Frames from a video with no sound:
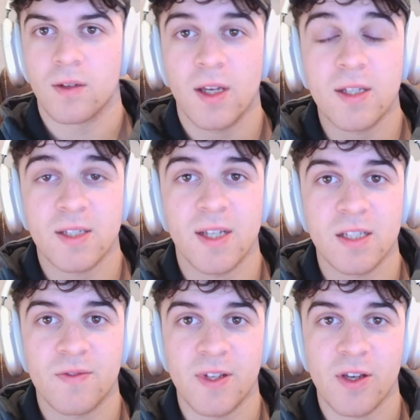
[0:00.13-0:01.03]
In
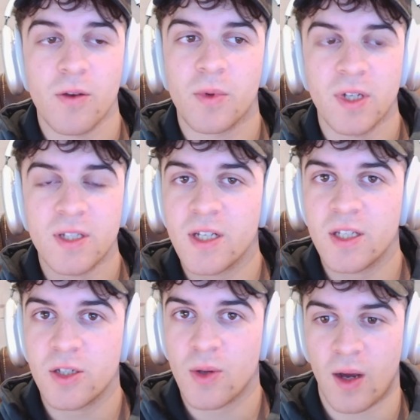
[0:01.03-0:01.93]
today's video, I'm going to
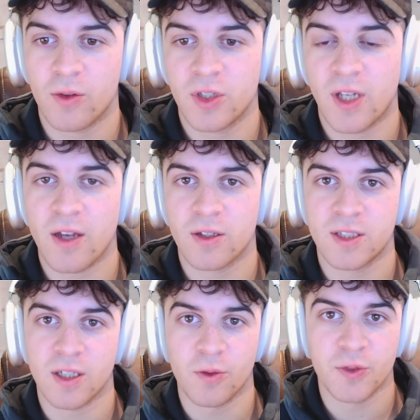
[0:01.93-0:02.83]
teach you how to get
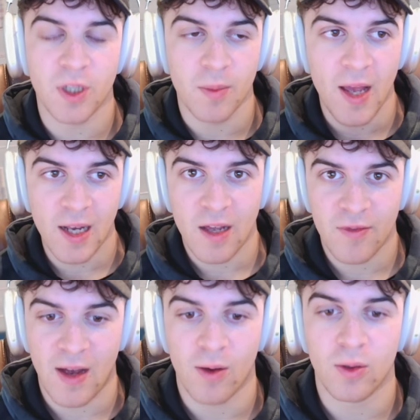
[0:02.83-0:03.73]
yourself some LF
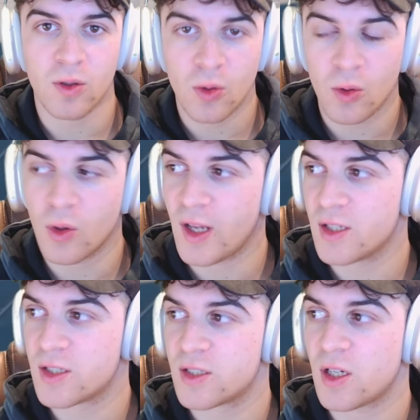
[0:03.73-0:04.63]
Howler Core
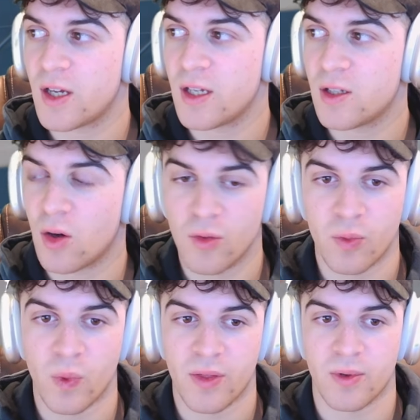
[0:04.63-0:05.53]
inside
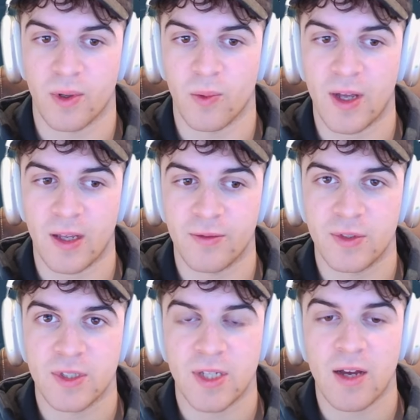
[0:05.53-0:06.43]
of Wuthering
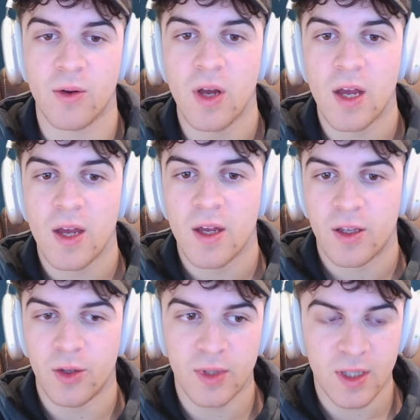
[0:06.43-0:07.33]
Waves. Now,
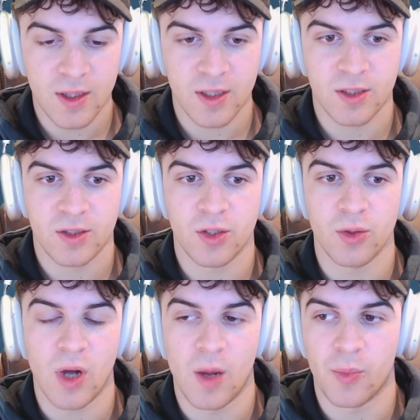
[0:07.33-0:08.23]
you need this
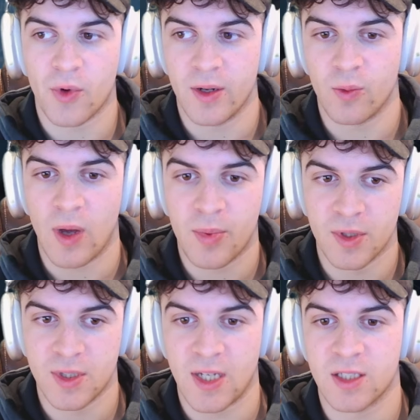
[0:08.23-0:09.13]
to upgrade
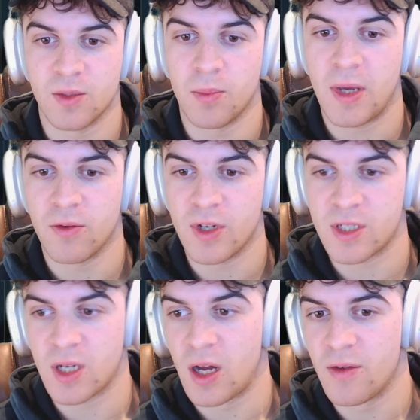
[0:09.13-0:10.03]
weapons. That's the main
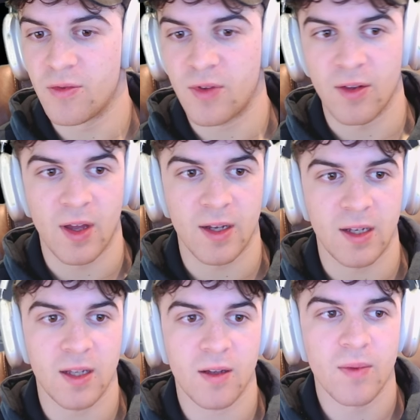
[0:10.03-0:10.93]
reason I've found that I
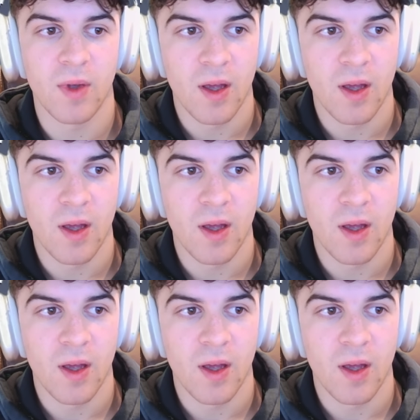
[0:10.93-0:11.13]
need it.